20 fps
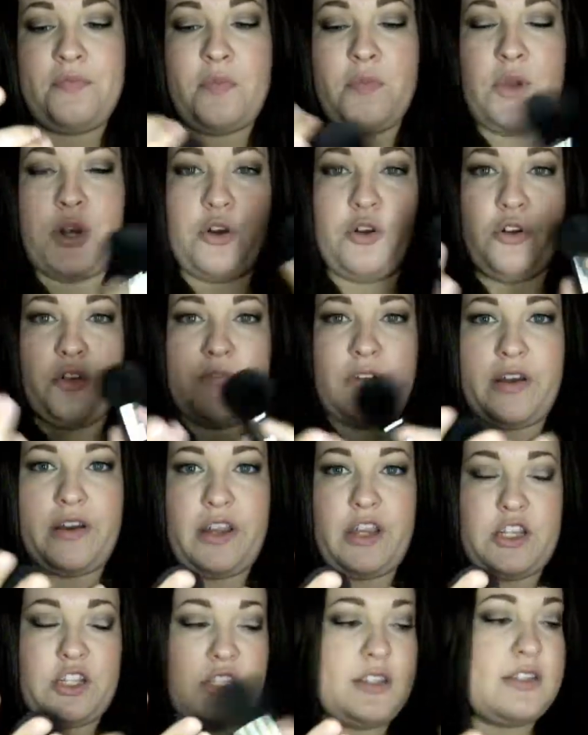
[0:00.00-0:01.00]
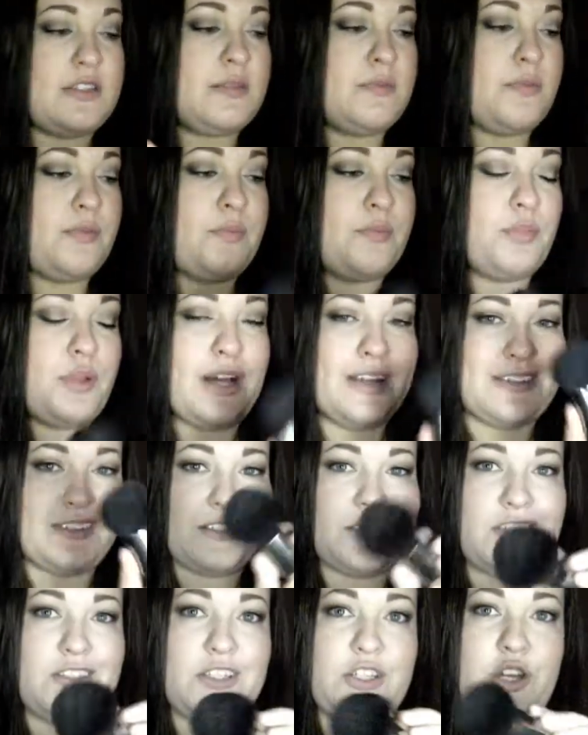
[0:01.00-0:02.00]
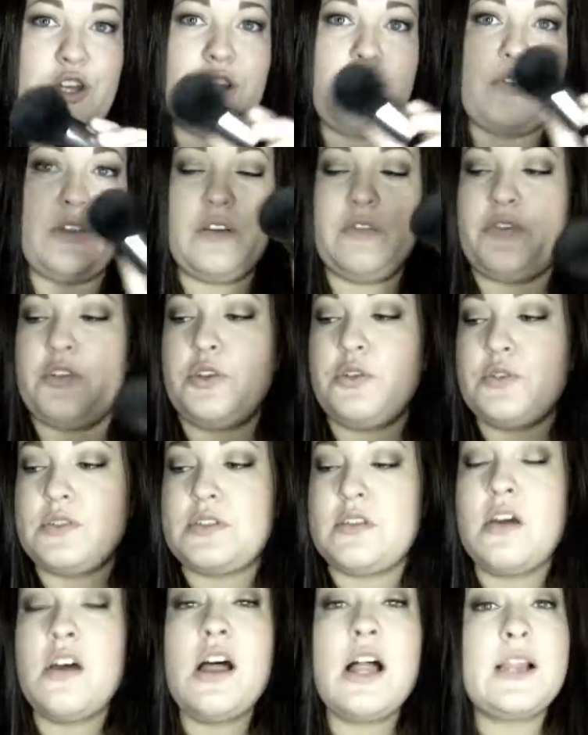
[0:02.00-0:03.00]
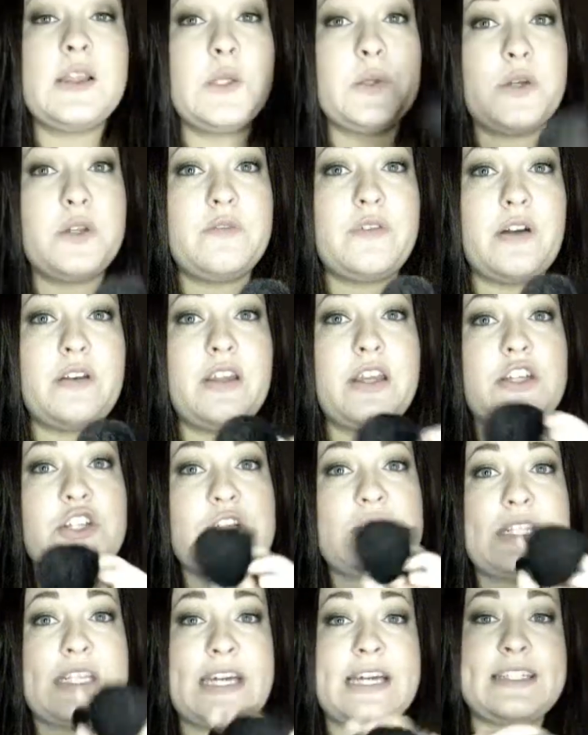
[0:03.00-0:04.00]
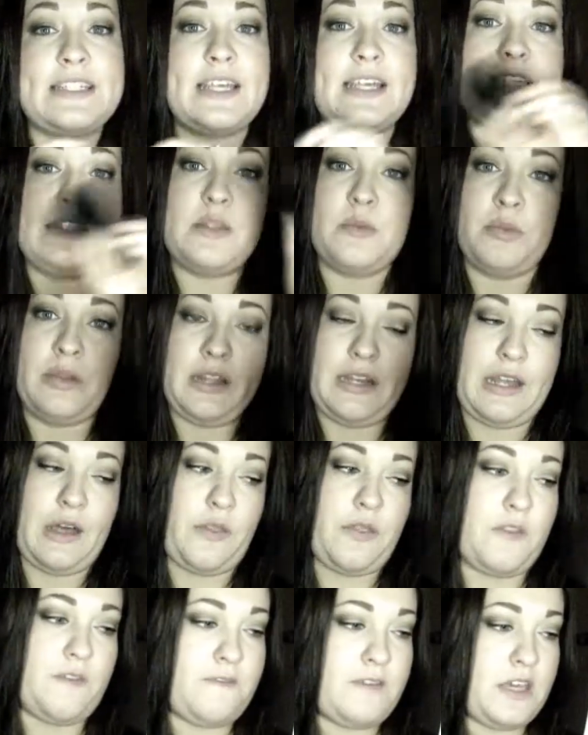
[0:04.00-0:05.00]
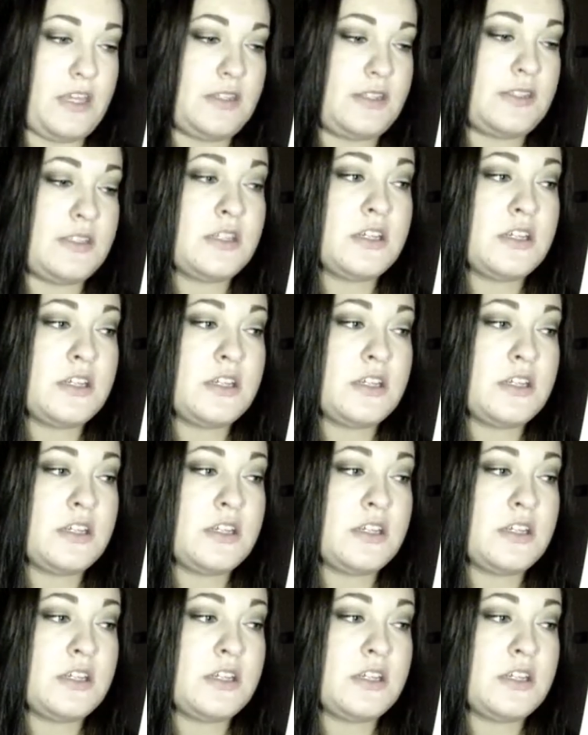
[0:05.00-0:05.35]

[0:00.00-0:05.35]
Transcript: mineral foundations. Plus, this is good even if you use liquid foundations, like I said, to blend out the face.